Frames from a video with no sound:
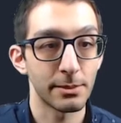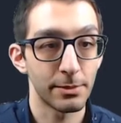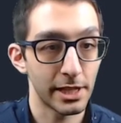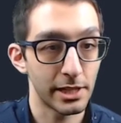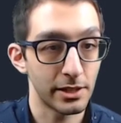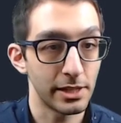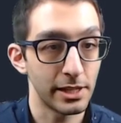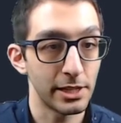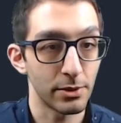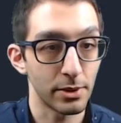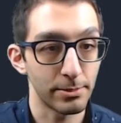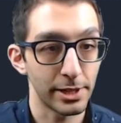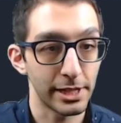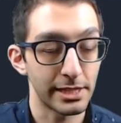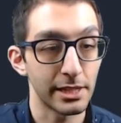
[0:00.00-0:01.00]
but then you need to
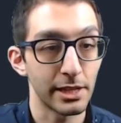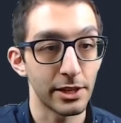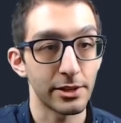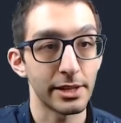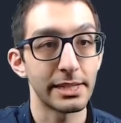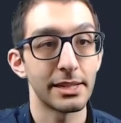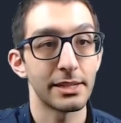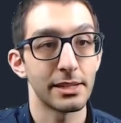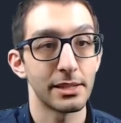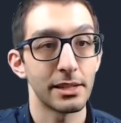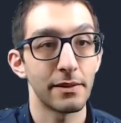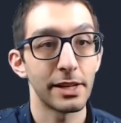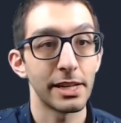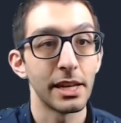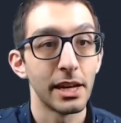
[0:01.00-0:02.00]
replace the other instances
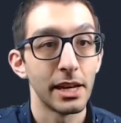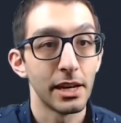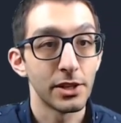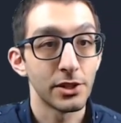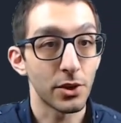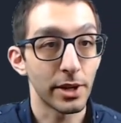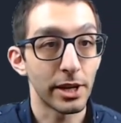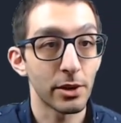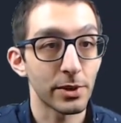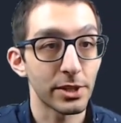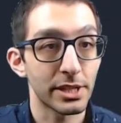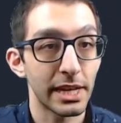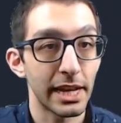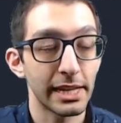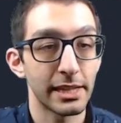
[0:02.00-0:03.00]
of it. So here we're
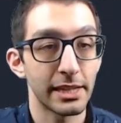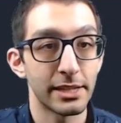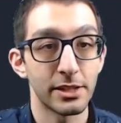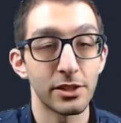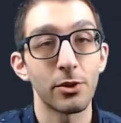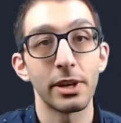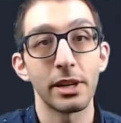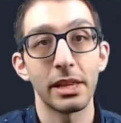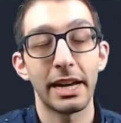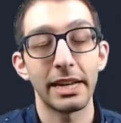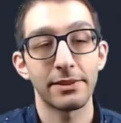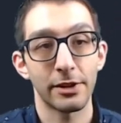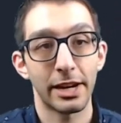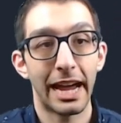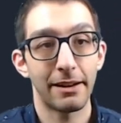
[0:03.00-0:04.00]
saying that this is going to
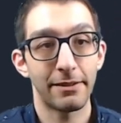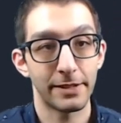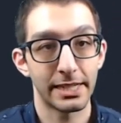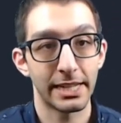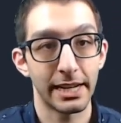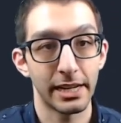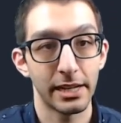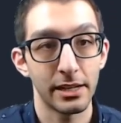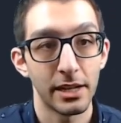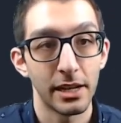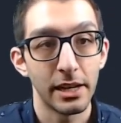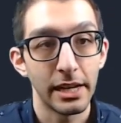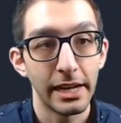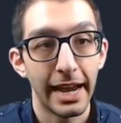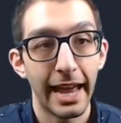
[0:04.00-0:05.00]
last for half a second.
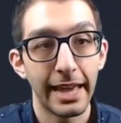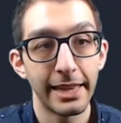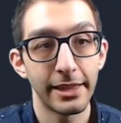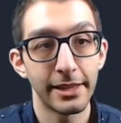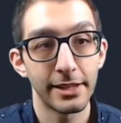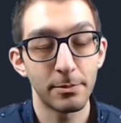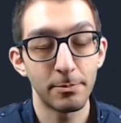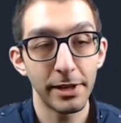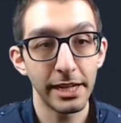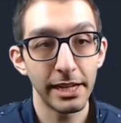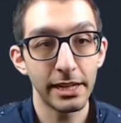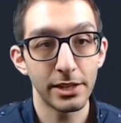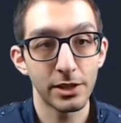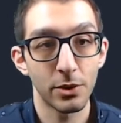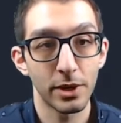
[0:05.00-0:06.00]
And then the speed
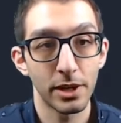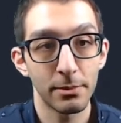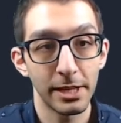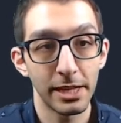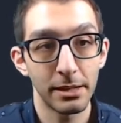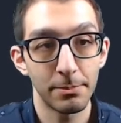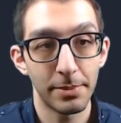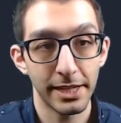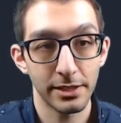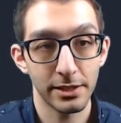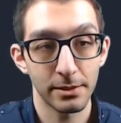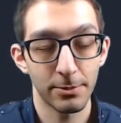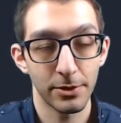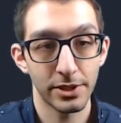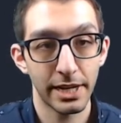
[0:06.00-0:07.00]
is going to be in
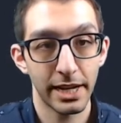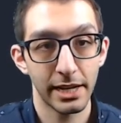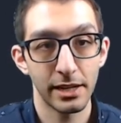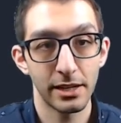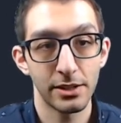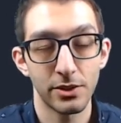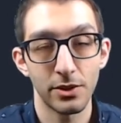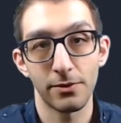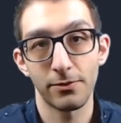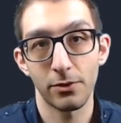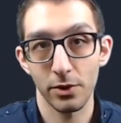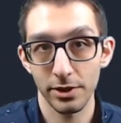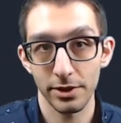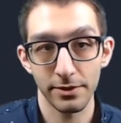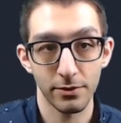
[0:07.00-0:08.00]
pixels per second. So
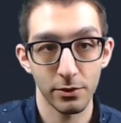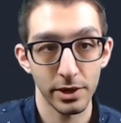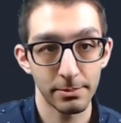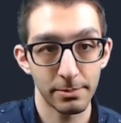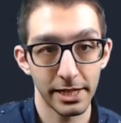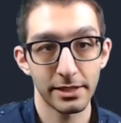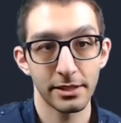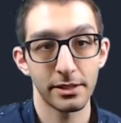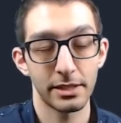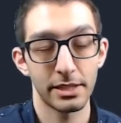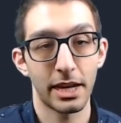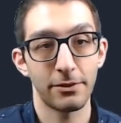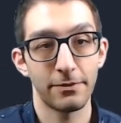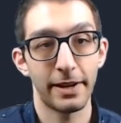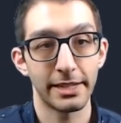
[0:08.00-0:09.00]
440 pixels is
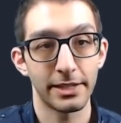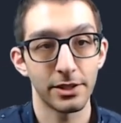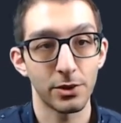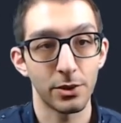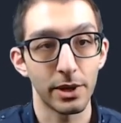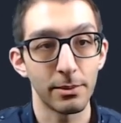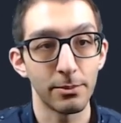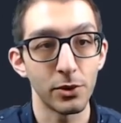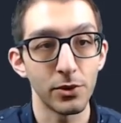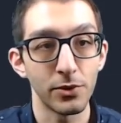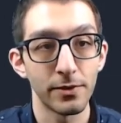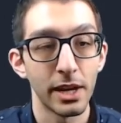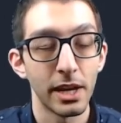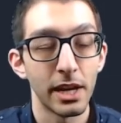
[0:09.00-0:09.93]
how fast it's going to move.